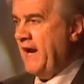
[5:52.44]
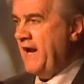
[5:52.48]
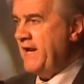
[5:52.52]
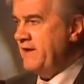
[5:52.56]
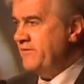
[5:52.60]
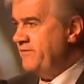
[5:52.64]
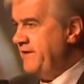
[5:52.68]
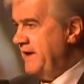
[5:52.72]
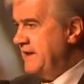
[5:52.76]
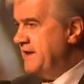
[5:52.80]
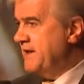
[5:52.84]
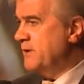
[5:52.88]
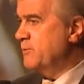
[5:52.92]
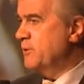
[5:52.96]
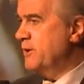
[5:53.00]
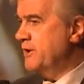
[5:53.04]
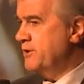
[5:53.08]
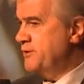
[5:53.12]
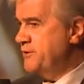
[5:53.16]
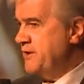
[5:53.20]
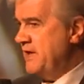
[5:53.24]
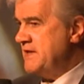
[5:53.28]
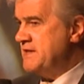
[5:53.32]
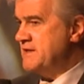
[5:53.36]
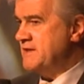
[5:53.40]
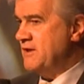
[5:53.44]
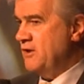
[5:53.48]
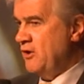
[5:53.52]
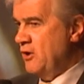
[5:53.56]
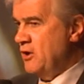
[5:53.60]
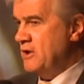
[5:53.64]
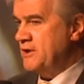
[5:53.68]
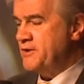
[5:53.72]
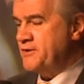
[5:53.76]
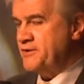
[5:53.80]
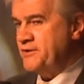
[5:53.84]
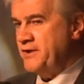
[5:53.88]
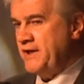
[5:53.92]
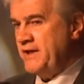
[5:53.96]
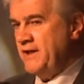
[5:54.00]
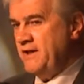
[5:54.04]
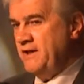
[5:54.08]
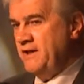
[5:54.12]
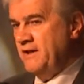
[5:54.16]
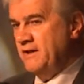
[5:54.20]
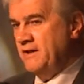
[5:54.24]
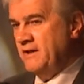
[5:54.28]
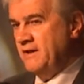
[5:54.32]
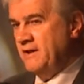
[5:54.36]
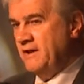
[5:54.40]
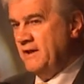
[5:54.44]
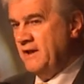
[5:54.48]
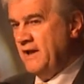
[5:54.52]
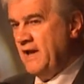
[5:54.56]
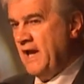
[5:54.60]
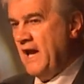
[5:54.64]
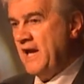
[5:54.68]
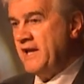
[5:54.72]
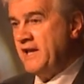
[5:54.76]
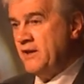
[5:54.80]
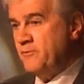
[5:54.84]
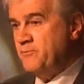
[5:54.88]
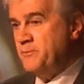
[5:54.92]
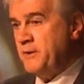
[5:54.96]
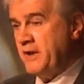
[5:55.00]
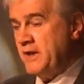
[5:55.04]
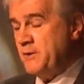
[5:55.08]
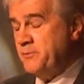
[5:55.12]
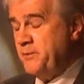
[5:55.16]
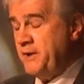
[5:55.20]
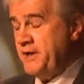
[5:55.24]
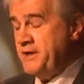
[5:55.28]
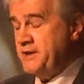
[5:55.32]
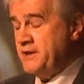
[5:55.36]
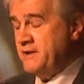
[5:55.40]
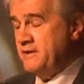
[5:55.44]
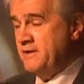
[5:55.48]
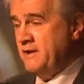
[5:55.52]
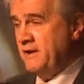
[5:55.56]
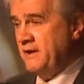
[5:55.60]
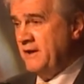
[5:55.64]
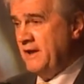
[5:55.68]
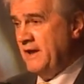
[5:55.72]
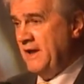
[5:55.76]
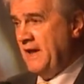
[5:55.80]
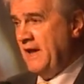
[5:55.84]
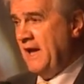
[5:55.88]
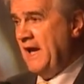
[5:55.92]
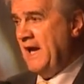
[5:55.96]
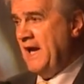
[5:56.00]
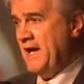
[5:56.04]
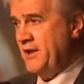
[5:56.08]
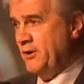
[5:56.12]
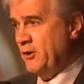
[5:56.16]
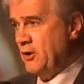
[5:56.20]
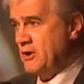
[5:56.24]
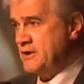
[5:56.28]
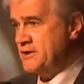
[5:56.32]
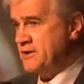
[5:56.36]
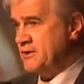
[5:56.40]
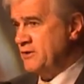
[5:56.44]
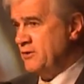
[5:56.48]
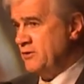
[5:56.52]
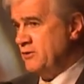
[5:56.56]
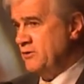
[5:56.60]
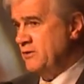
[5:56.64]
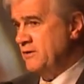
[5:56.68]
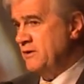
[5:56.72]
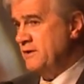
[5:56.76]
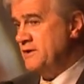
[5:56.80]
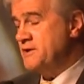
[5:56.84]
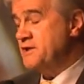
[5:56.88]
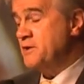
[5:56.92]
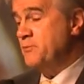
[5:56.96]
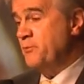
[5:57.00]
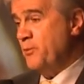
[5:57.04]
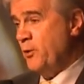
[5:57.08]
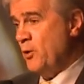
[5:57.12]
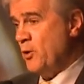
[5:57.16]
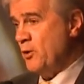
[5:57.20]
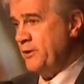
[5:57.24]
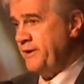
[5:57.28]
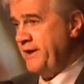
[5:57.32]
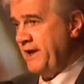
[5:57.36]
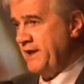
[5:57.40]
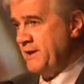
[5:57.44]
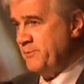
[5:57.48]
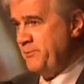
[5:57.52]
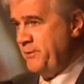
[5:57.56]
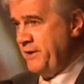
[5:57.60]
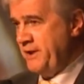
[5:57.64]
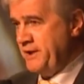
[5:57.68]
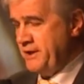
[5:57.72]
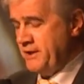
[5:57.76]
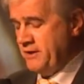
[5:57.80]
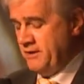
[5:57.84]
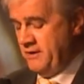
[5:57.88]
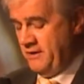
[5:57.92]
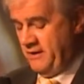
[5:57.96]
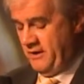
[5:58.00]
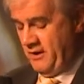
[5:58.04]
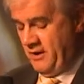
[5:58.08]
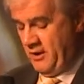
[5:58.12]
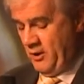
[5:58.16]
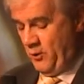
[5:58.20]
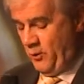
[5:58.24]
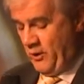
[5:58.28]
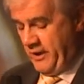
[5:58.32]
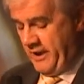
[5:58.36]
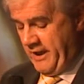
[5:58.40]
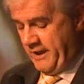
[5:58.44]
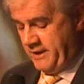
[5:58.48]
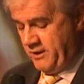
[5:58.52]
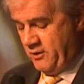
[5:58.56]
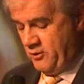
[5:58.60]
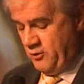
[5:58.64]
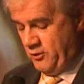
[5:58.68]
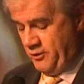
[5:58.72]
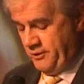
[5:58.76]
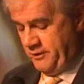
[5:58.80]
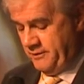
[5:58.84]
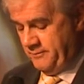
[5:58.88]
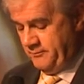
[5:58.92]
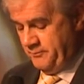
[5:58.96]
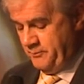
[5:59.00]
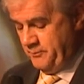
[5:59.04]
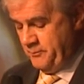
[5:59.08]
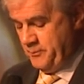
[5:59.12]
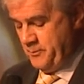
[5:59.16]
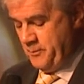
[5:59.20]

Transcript: And I felt I would address all three and give my opinion and also support that opinion where I could.